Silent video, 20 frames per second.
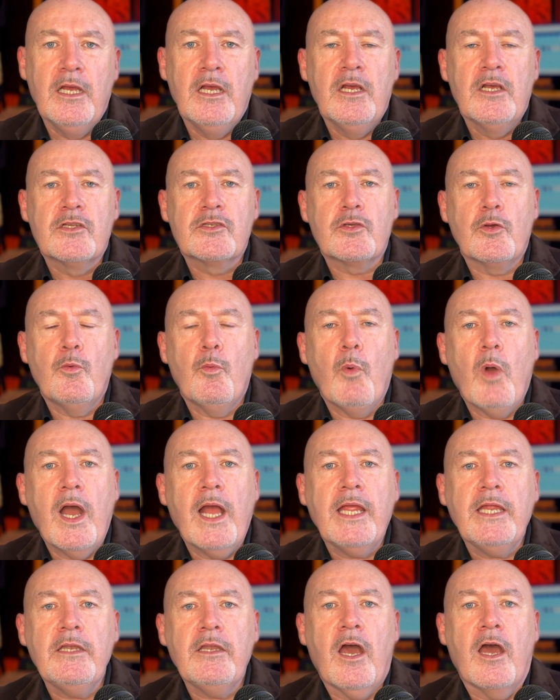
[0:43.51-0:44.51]
So why
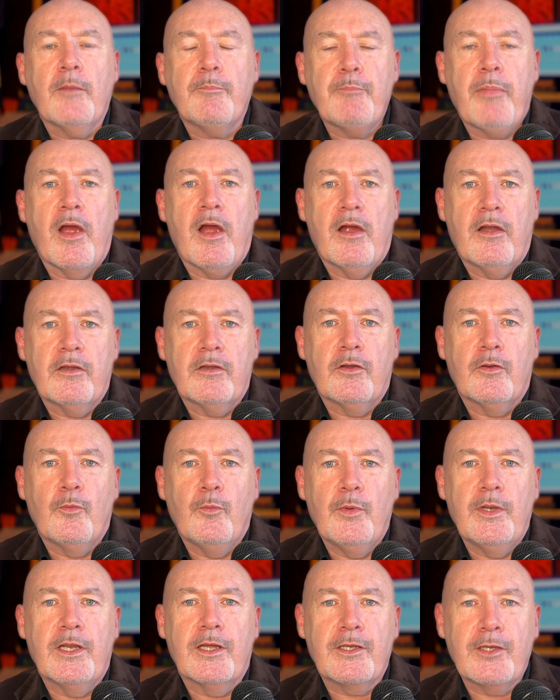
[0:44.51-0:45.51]
not partner
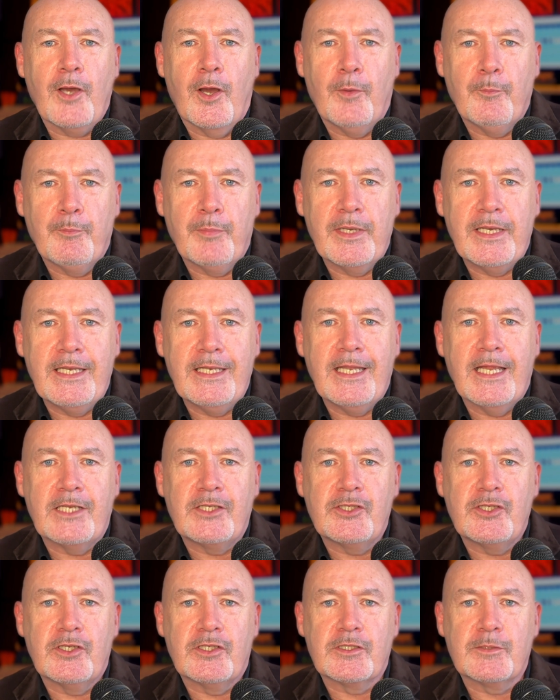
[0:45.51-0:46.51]
with a company that
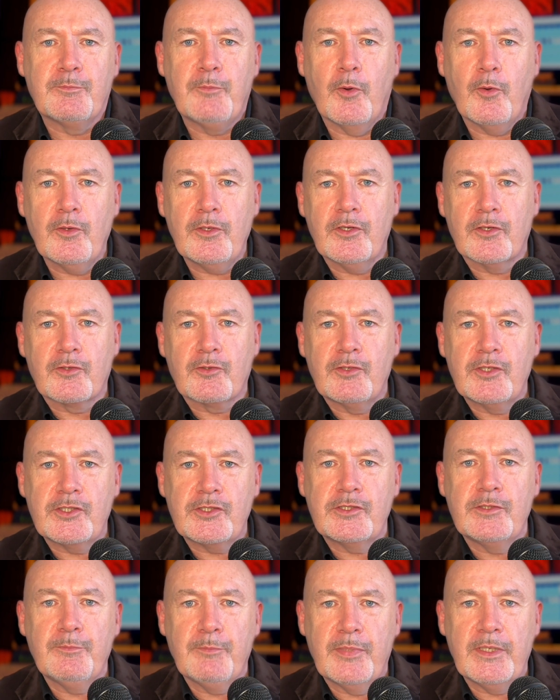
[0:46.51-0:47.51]
shares both your
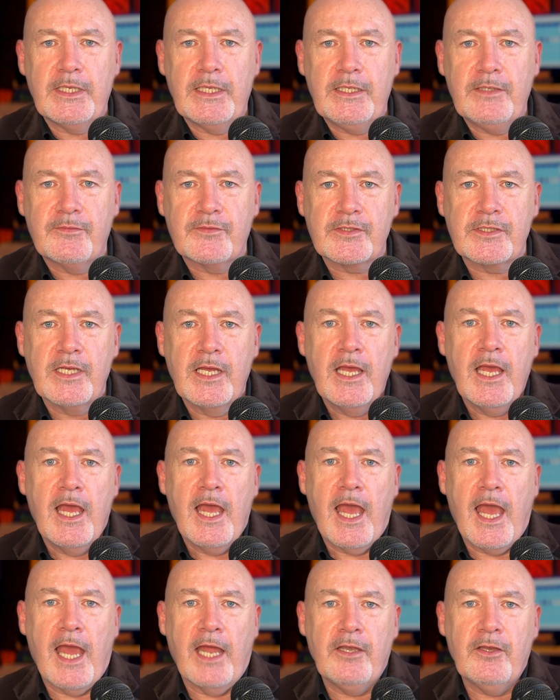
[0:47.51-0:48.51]
Christian beliefs
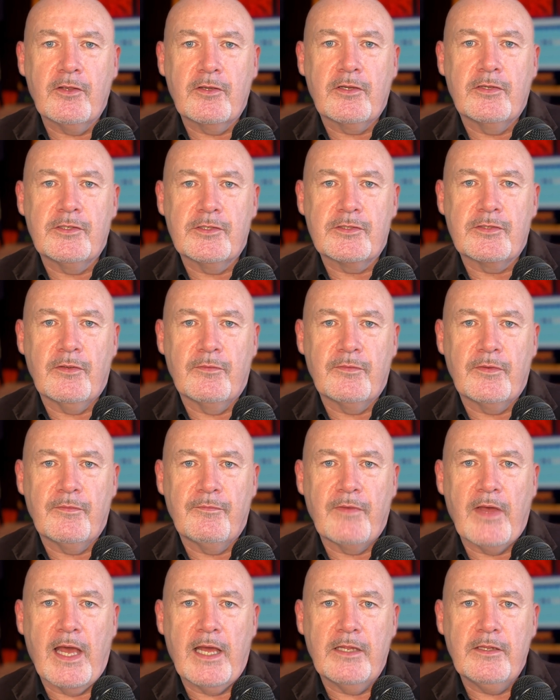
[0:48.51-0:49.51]
and your conservative
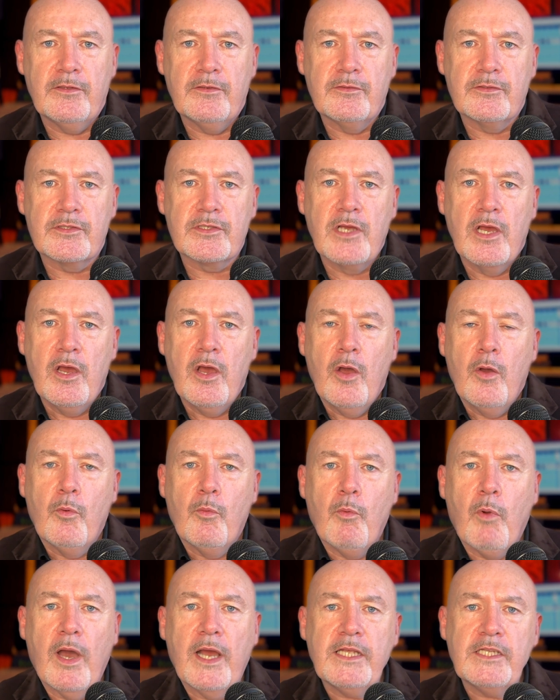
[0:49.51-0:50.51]
values?
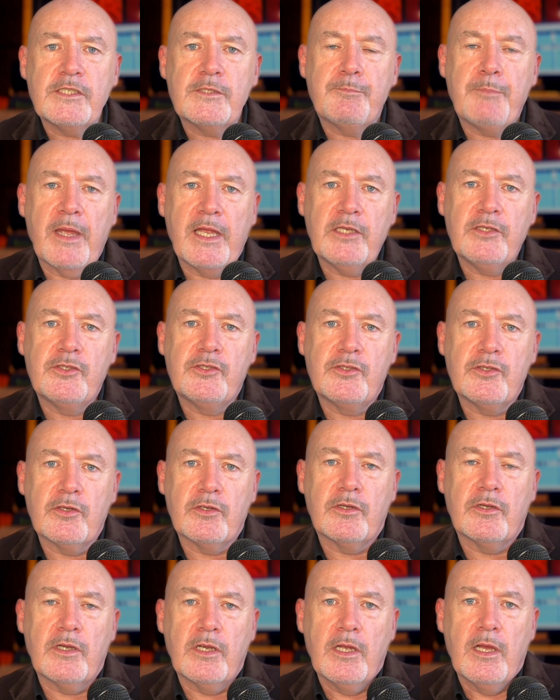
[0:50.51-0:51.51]
Why spend
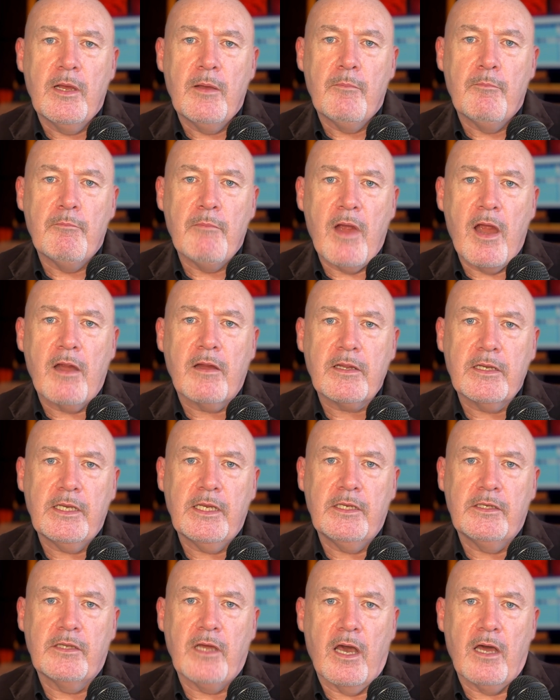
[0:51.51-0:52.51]
your
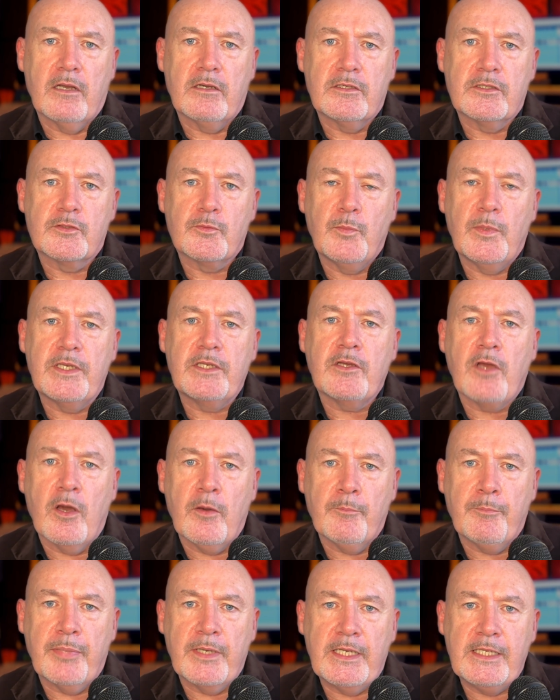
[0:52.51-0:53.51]
marketing dollars with
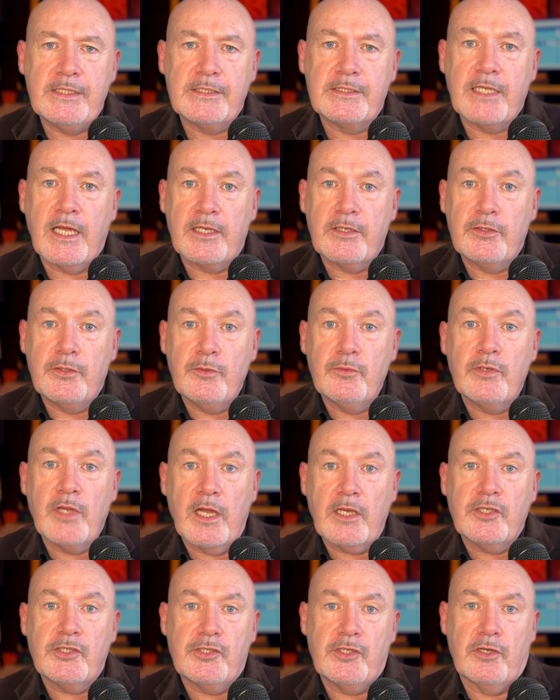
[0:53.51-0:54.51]
companies that do not
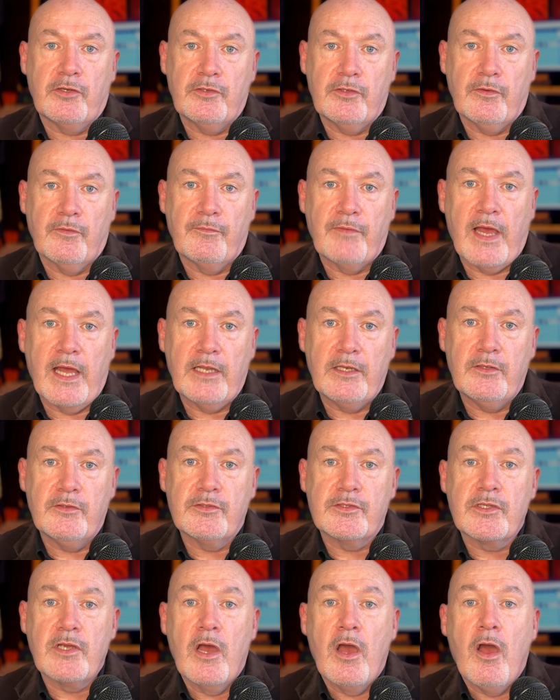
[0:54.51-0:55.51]
share your
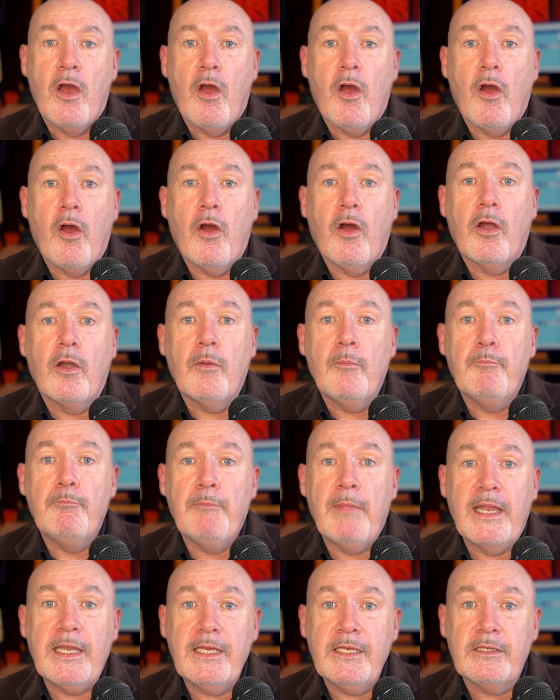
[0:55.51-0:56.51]
values or
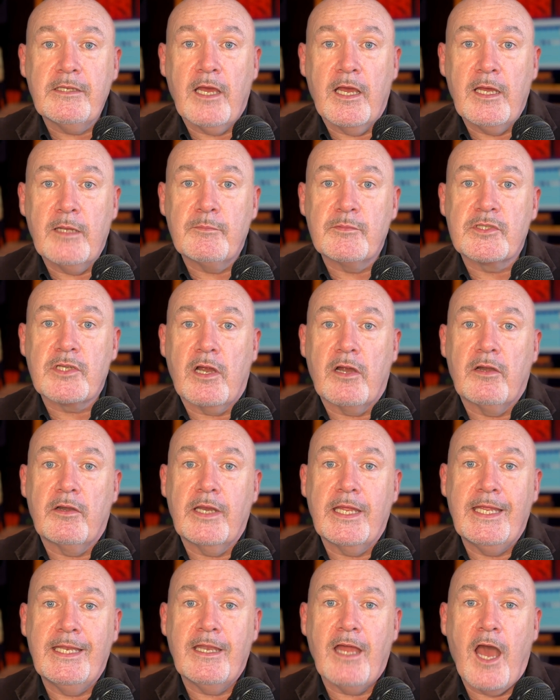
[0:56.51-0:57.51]
many times are
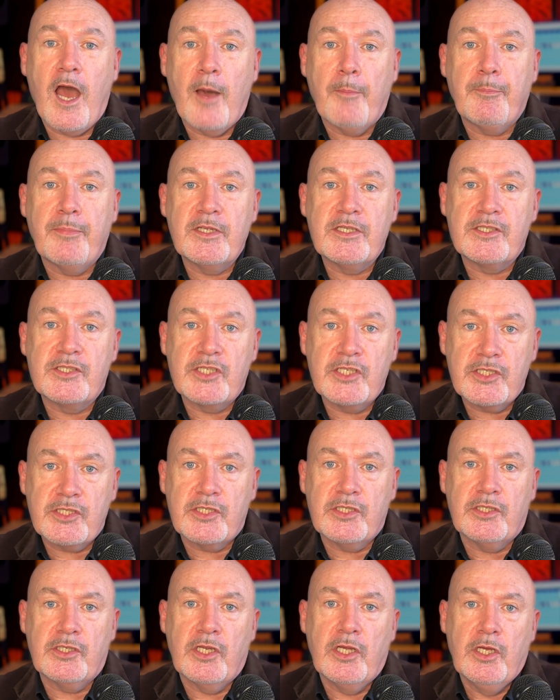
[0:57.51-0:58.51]
in
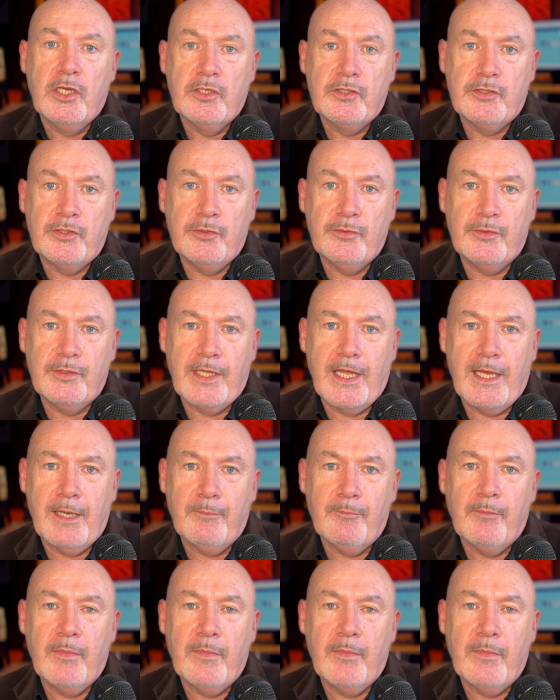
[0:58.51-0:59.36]
opposition to them?